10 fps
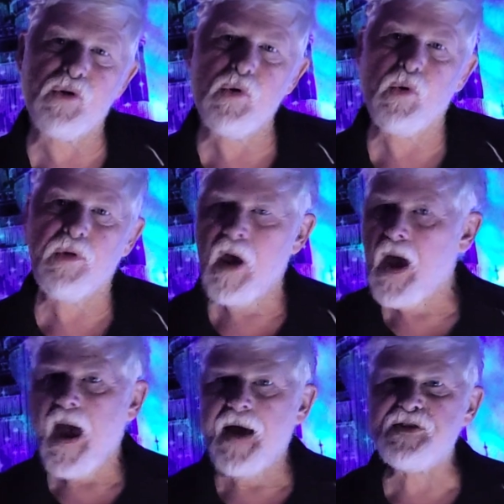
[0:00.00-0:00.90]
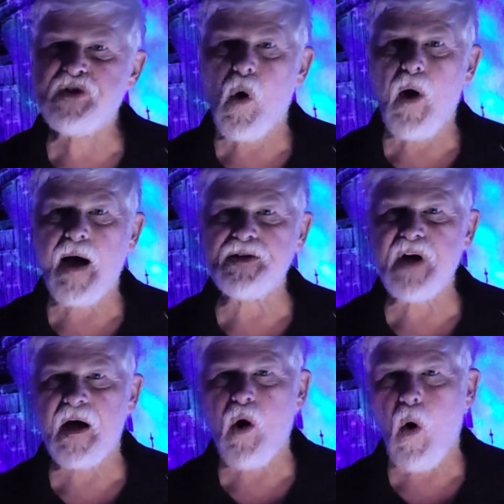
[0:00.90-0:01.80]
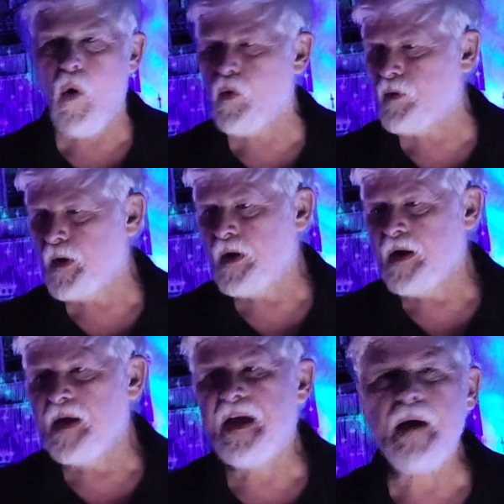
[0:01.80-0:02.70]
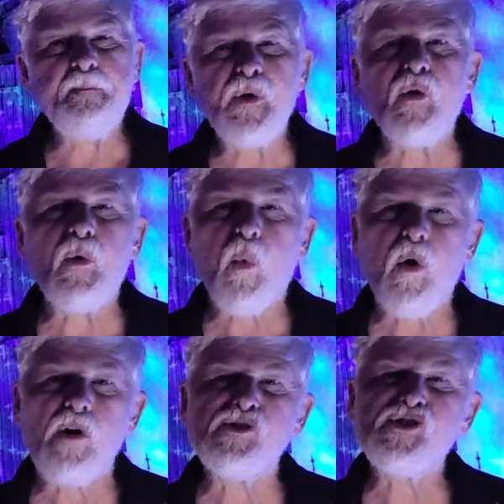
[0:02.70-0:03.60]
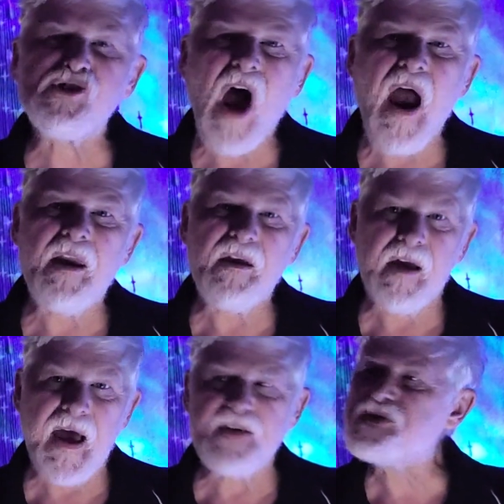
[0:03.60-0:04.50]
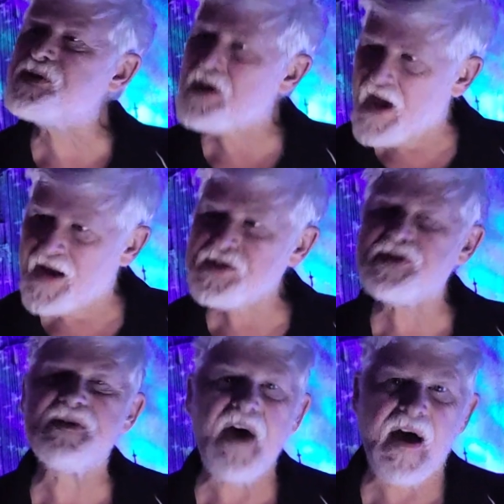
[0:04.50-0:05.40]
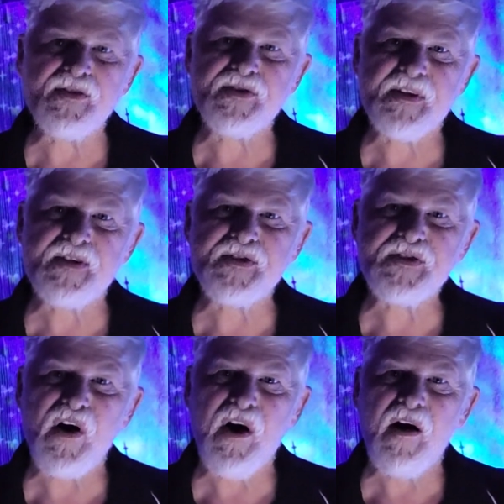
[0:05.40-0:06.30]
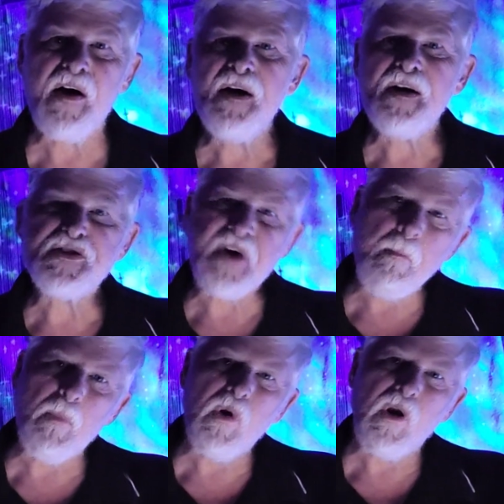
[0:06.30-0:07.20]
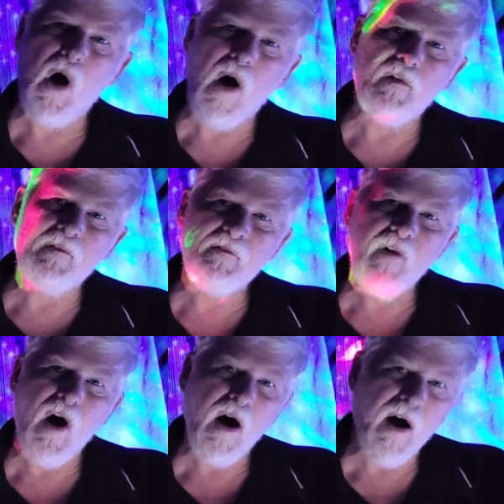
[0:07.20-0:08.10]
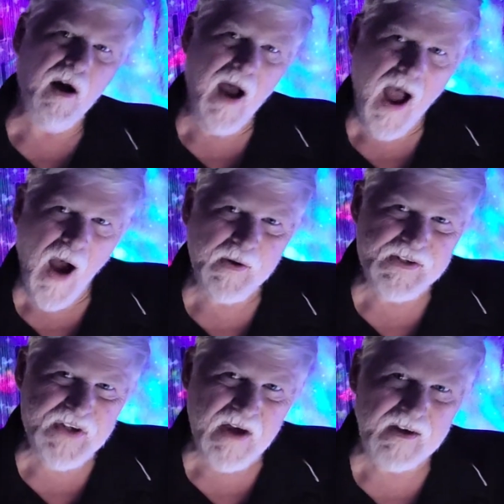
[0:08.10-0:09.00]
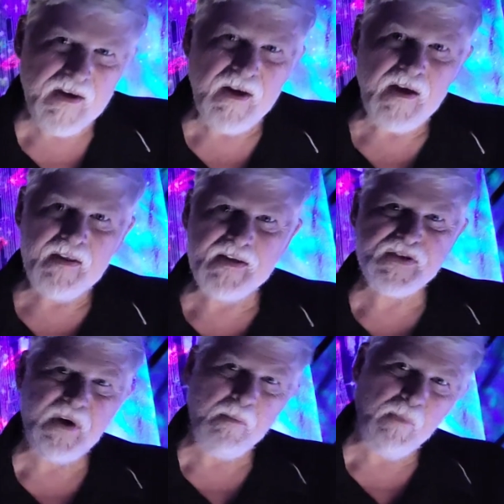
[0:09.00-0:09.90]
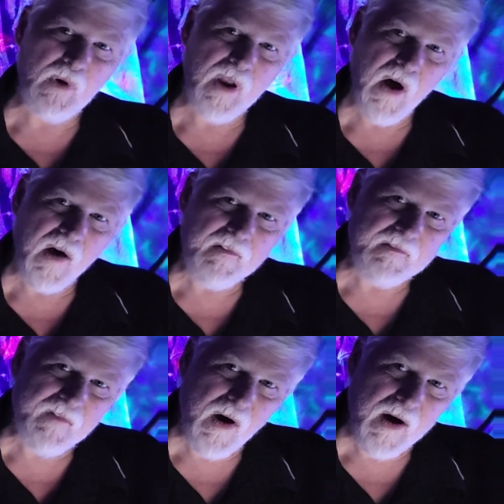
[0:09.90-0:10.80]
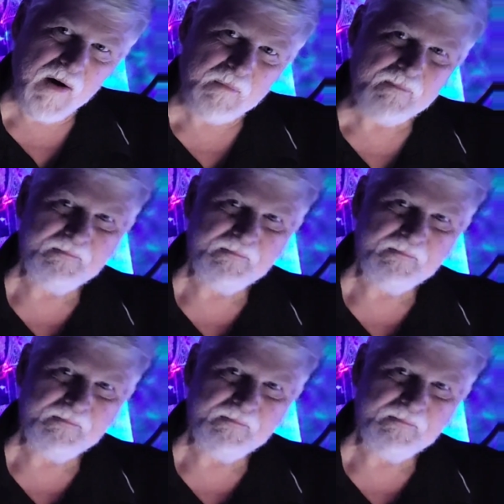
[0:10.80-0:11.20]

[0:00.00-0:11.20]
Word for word: truth and so as i go keep your world shining as as as this uh, symbol of uh, how you say, the symbol of uh,